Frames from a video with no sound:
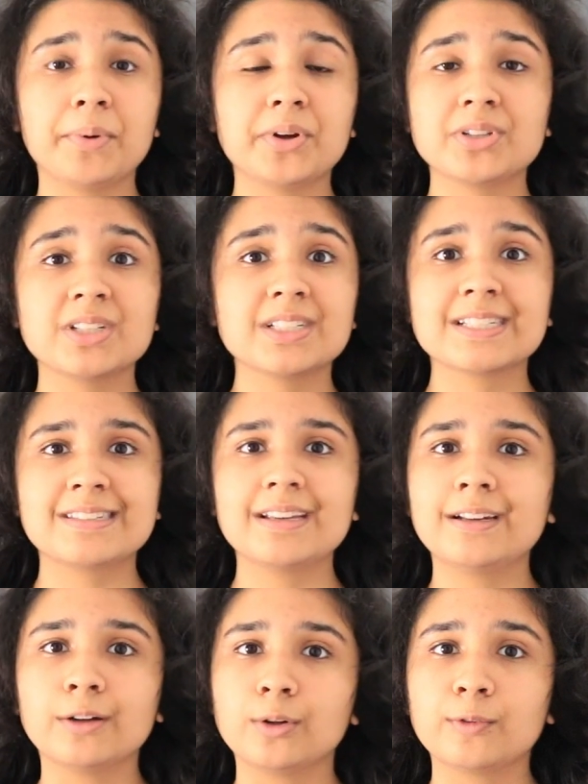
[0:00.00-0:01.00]
because it's a
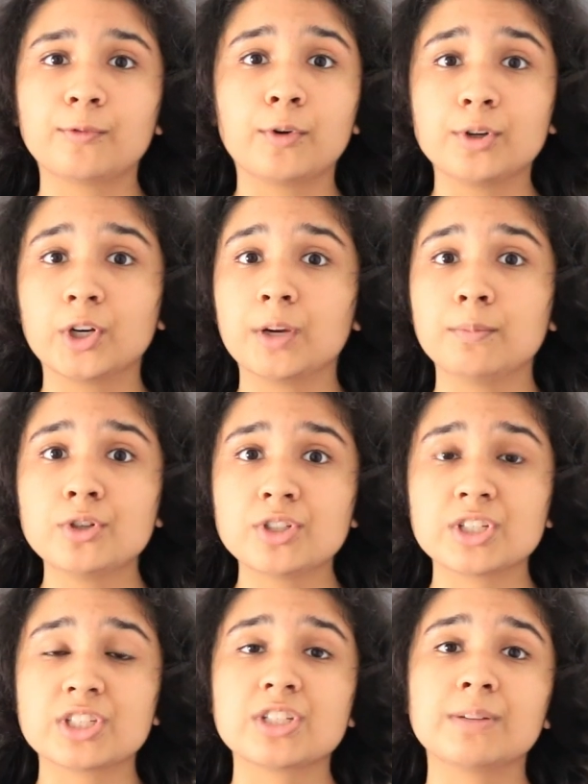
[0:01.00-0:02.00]
signal for your immune
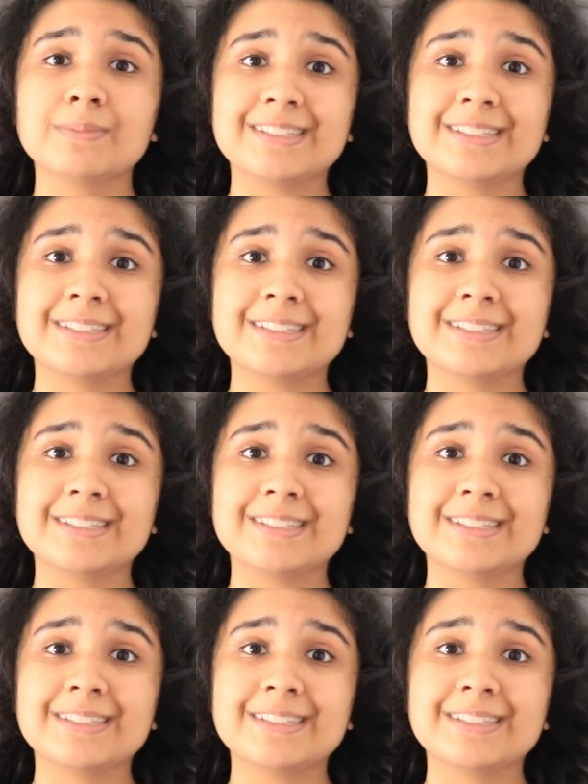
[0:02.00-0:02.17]
system